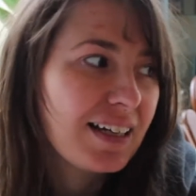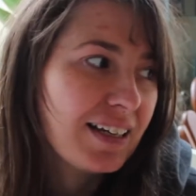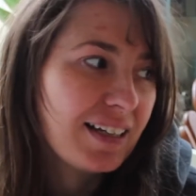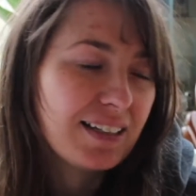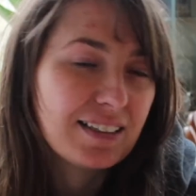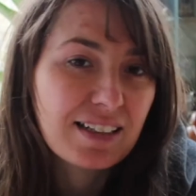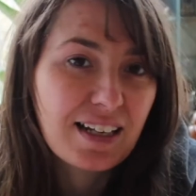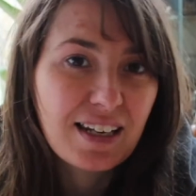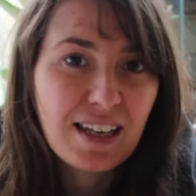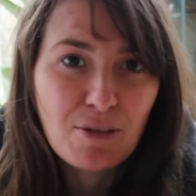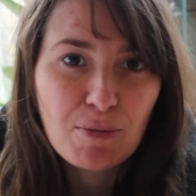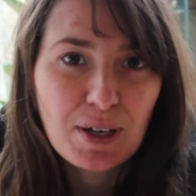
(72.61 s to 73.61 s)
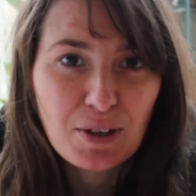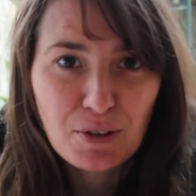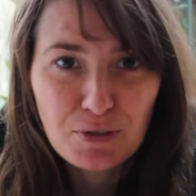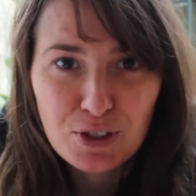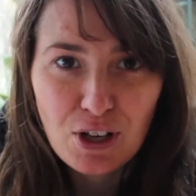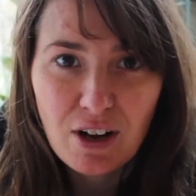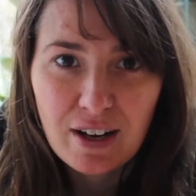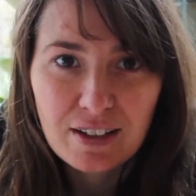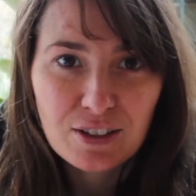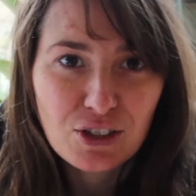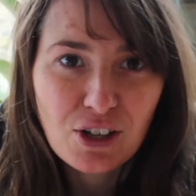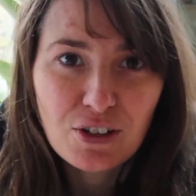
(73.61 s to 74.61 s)
and they've been out of stock
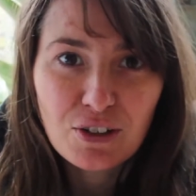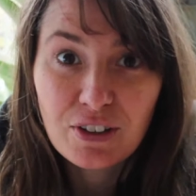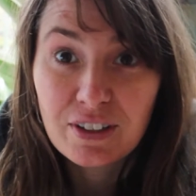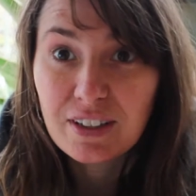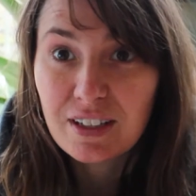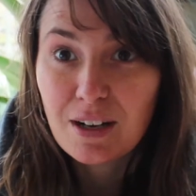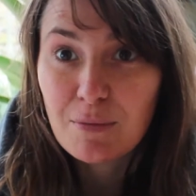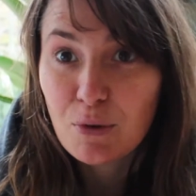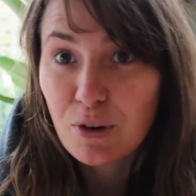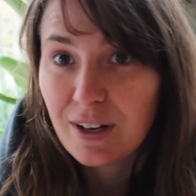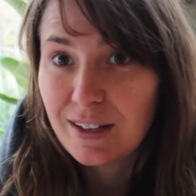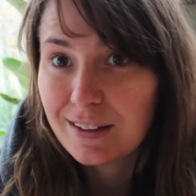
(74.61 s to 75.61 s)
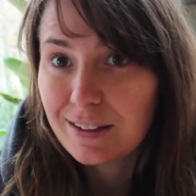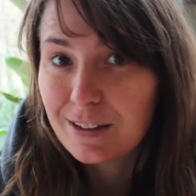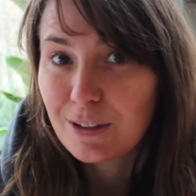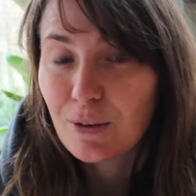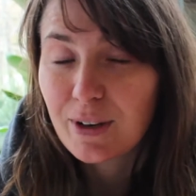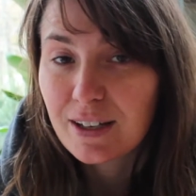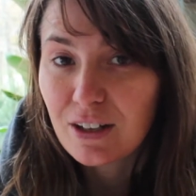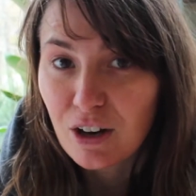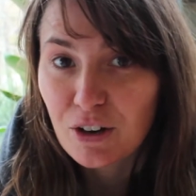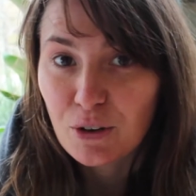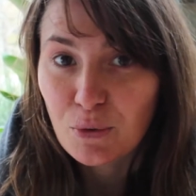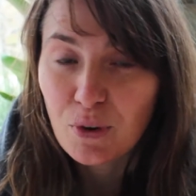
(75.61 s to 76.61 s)
at the jungle and they got more in, so I
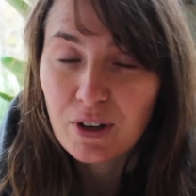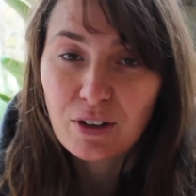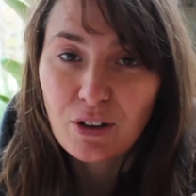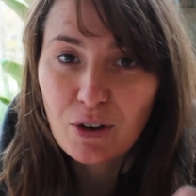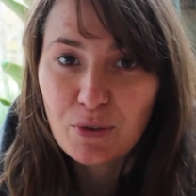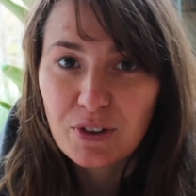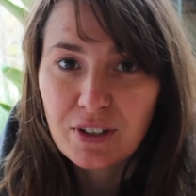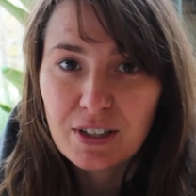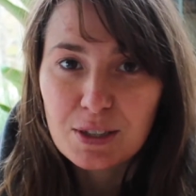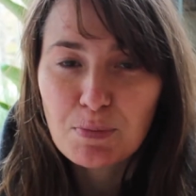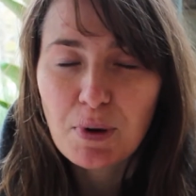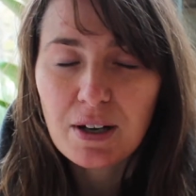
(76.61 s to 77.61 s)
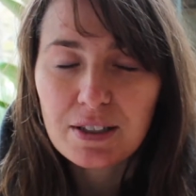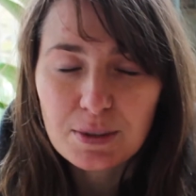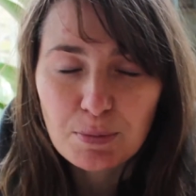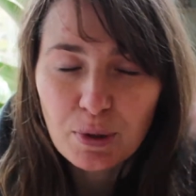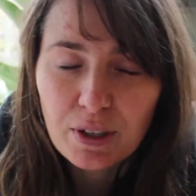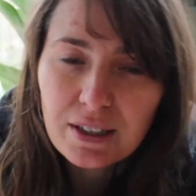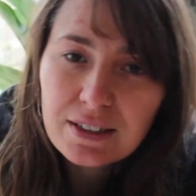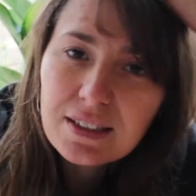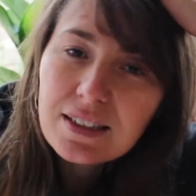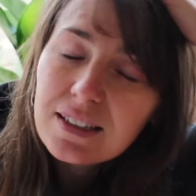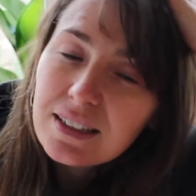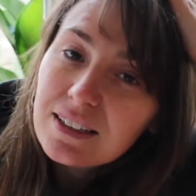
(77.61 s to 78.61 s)
got her one along with a nice pot to put
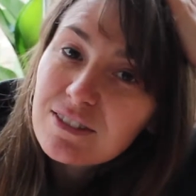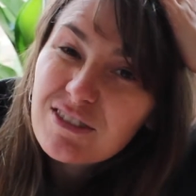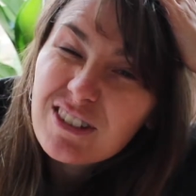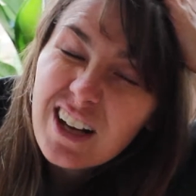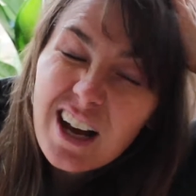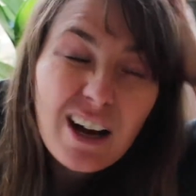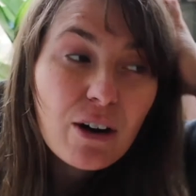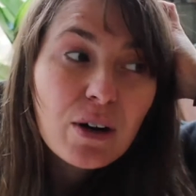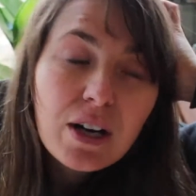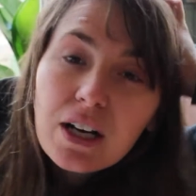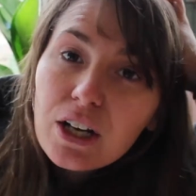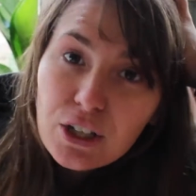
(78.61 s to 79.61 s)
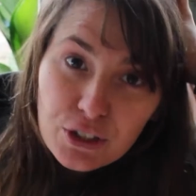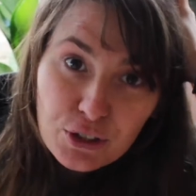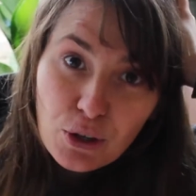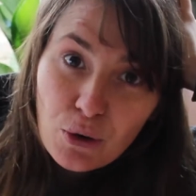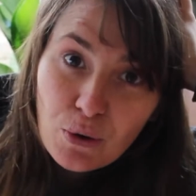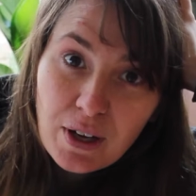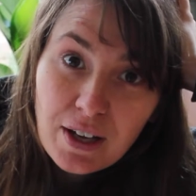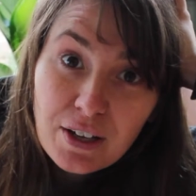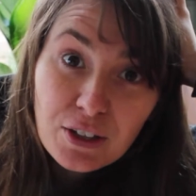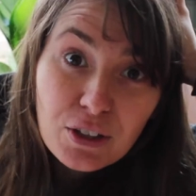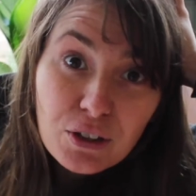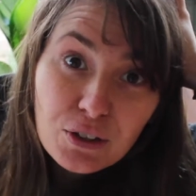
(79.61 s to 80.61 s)
it in for now. So
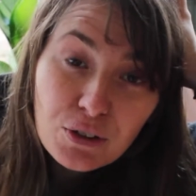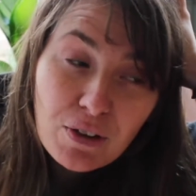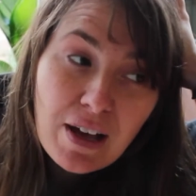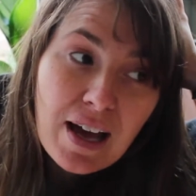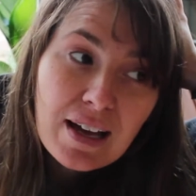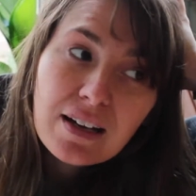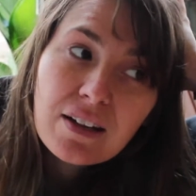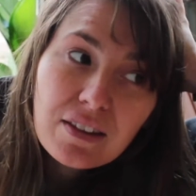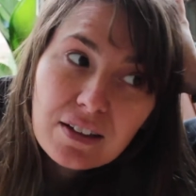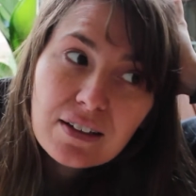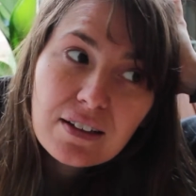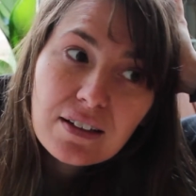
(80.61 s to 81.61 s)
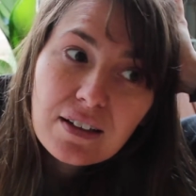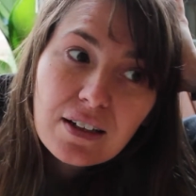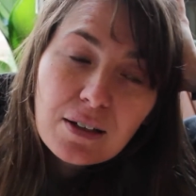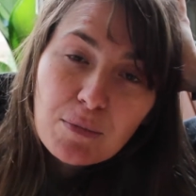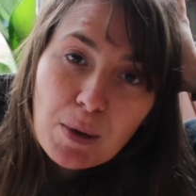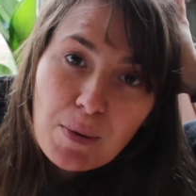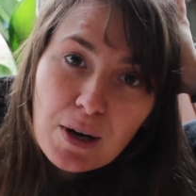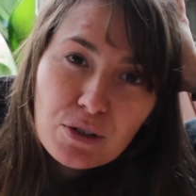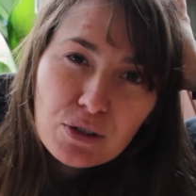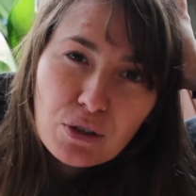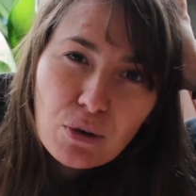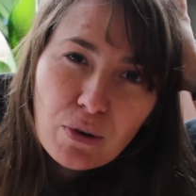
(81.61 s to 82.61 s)
I'm gonna do that, and I think my
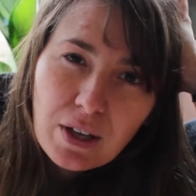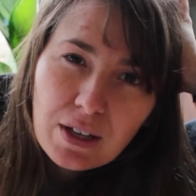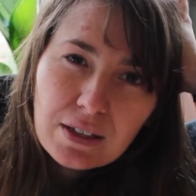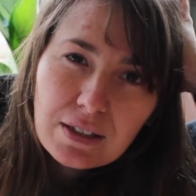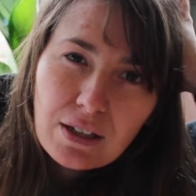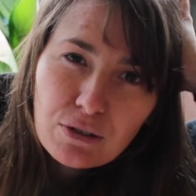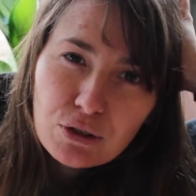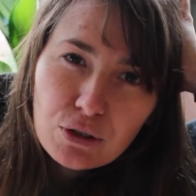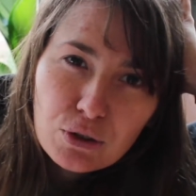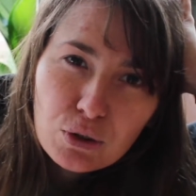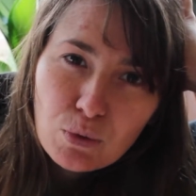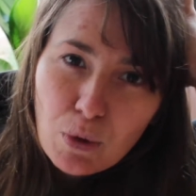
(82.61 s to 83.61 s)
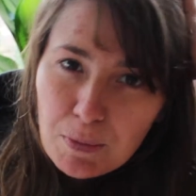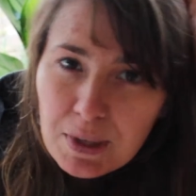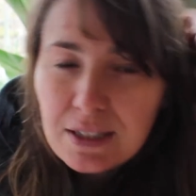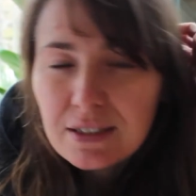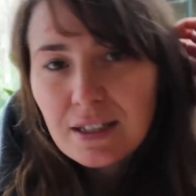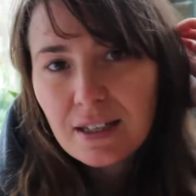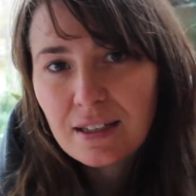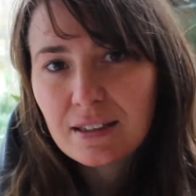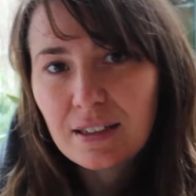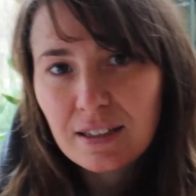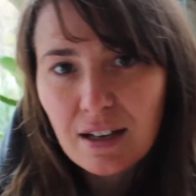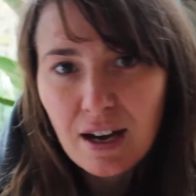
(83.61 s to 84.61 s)
parents are going into town too, so we'll meet and
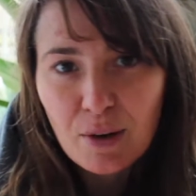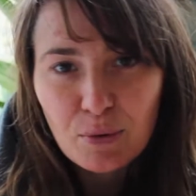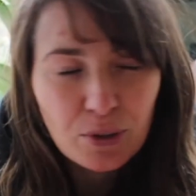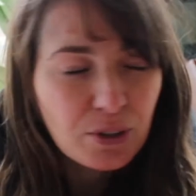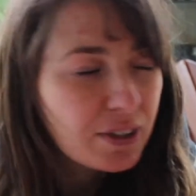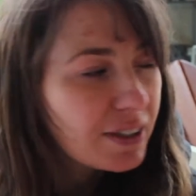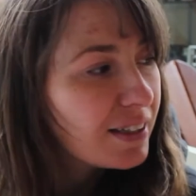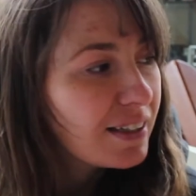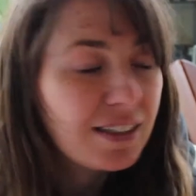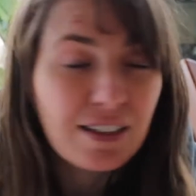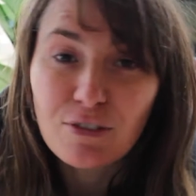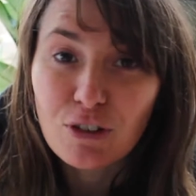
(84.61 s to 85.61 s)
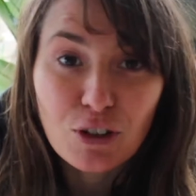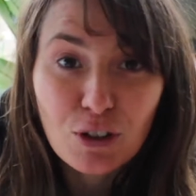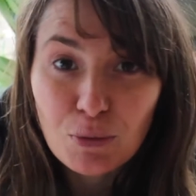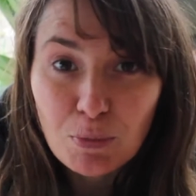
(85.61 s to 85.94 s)
then I will give her her